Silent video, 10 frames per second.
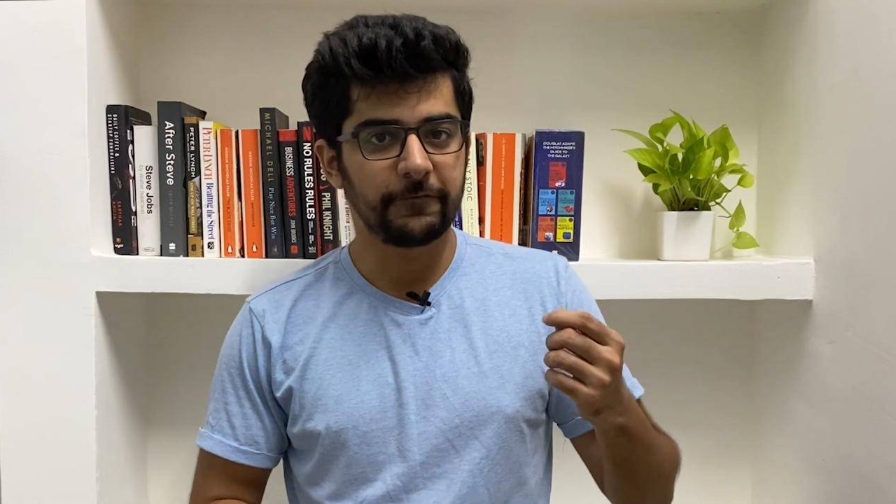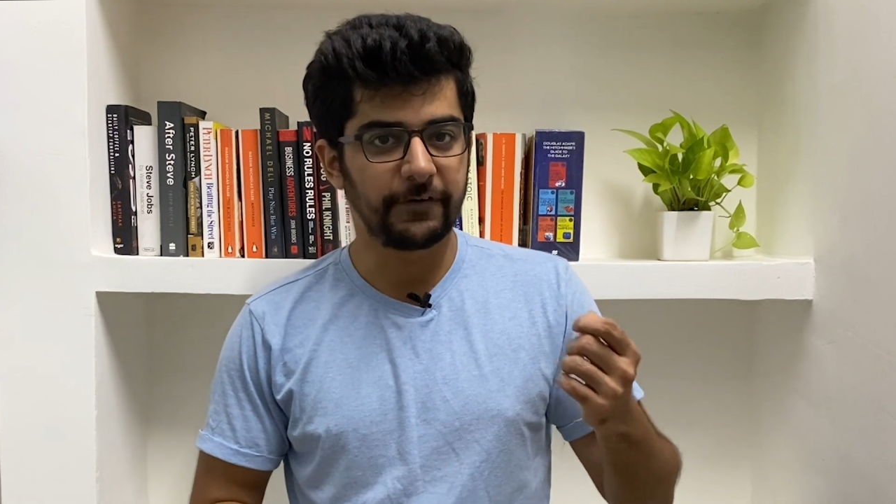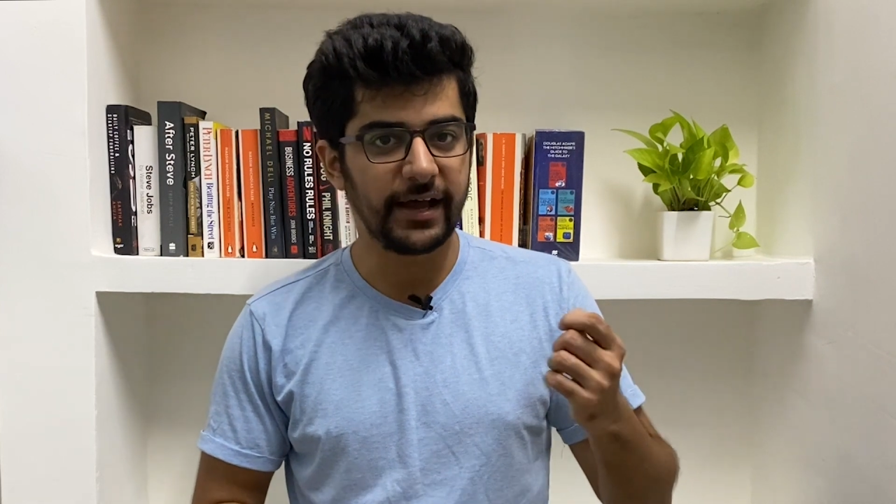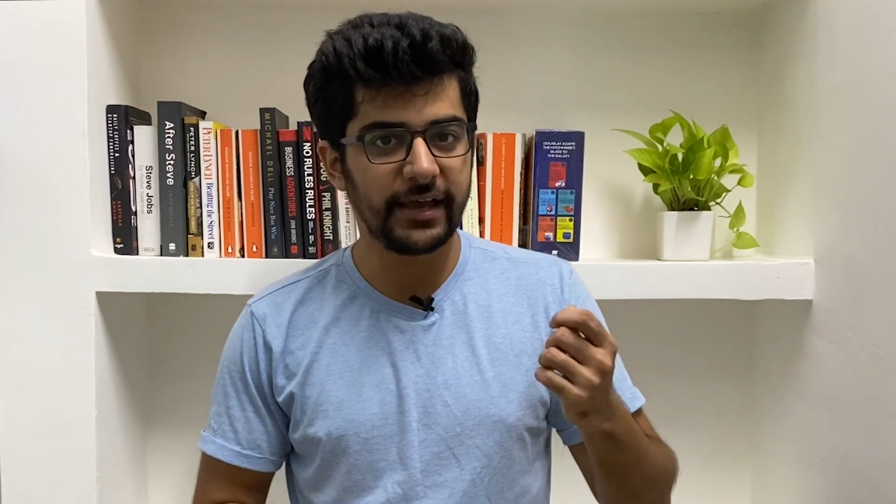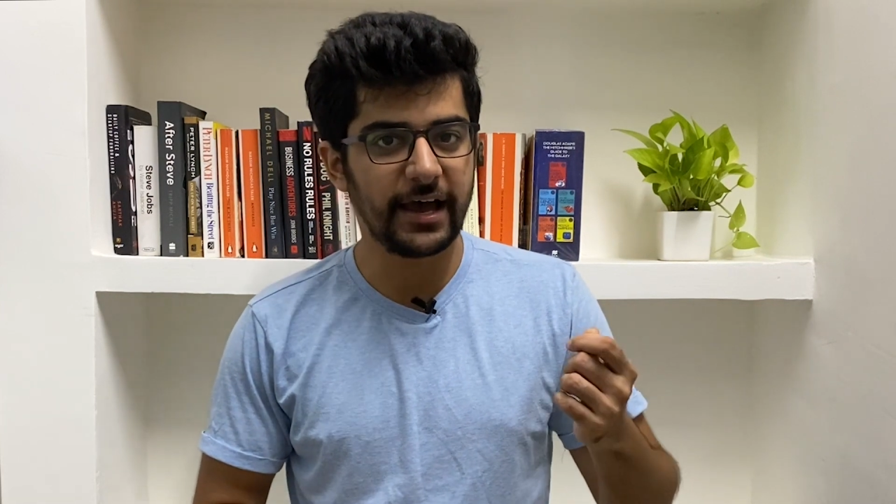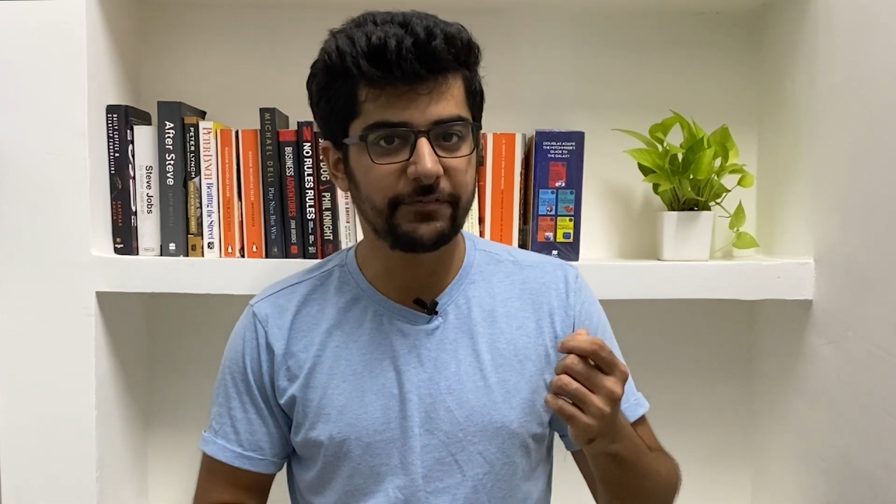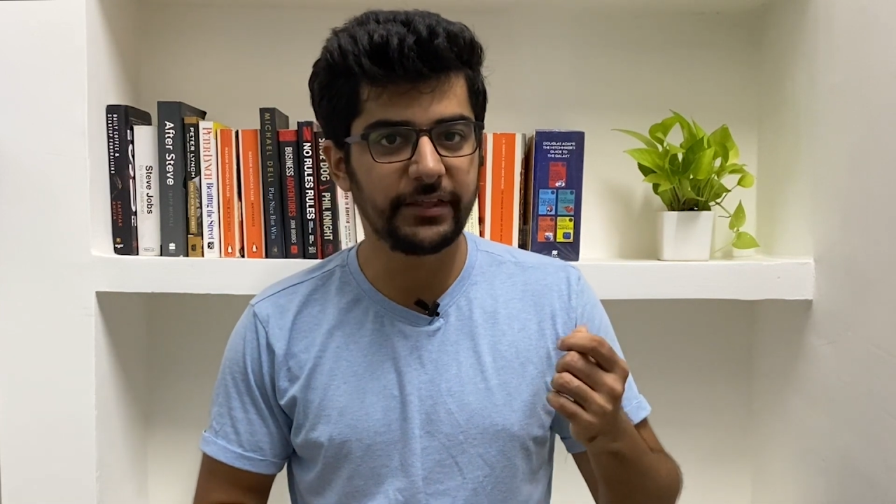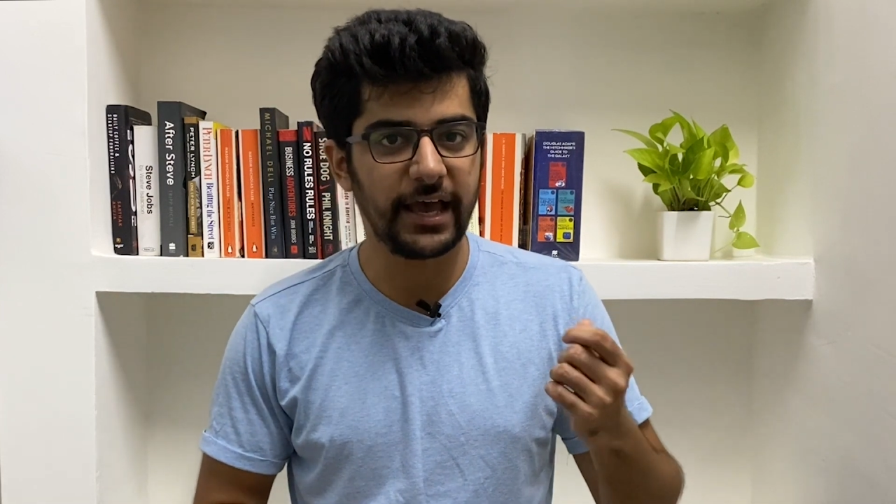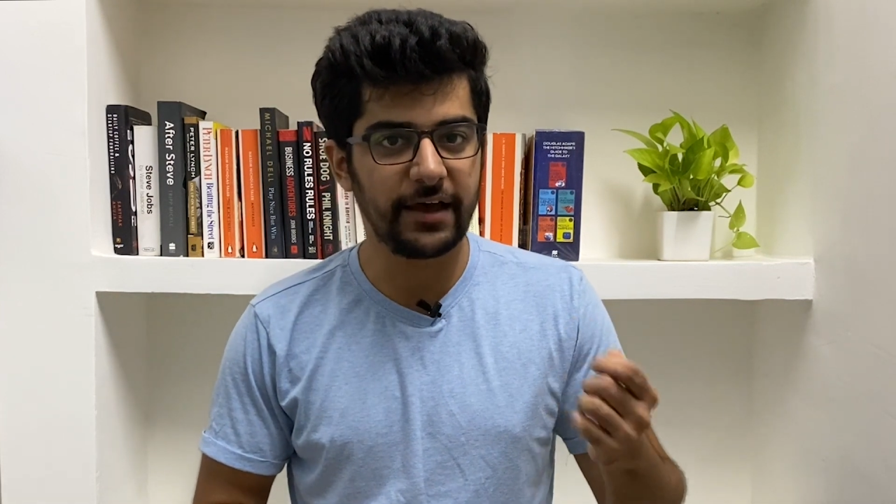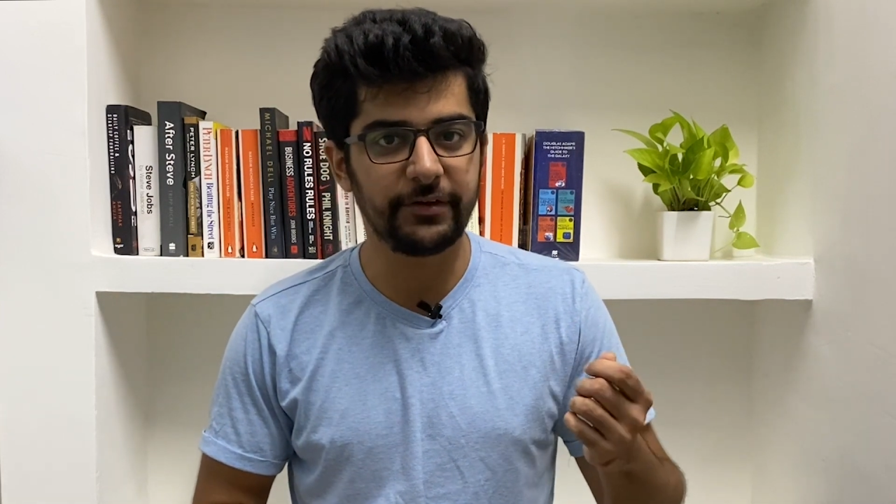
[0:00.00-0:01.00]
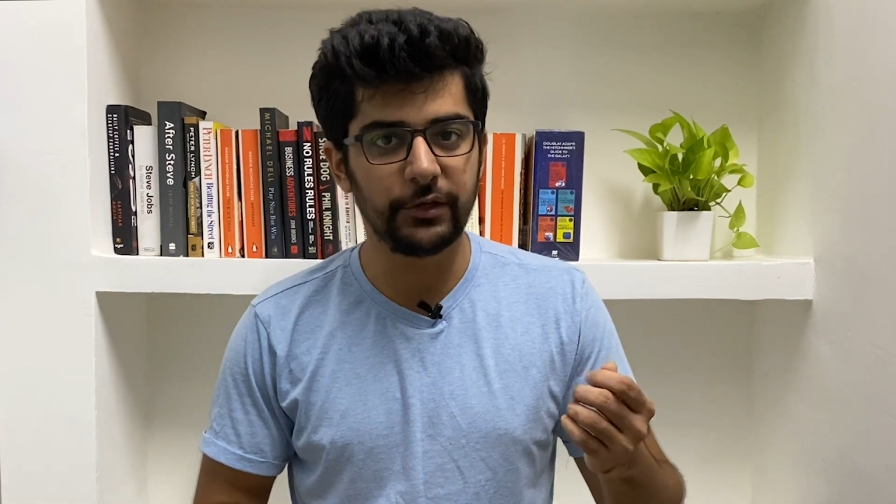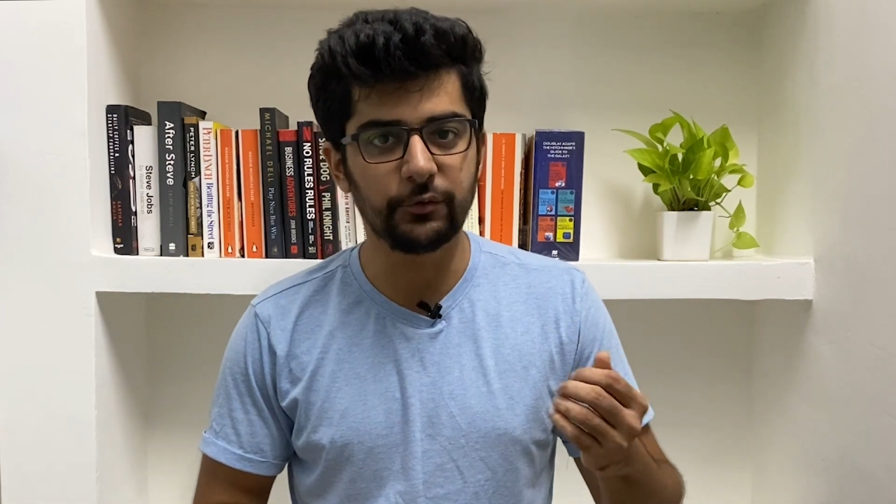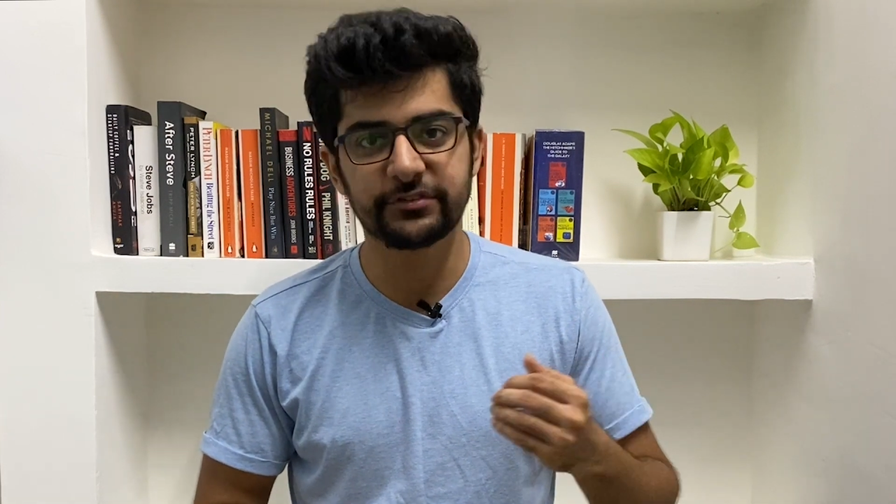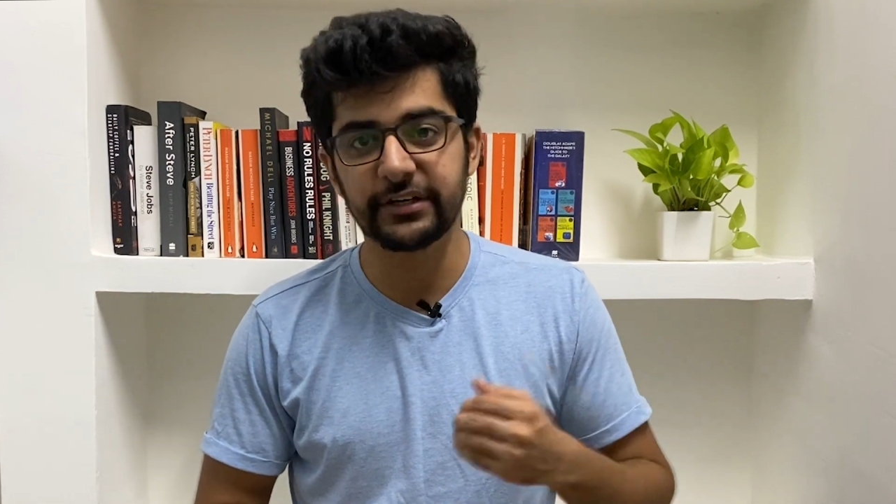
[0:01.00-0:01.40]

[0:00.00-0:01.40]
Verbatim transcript: Why have the avenues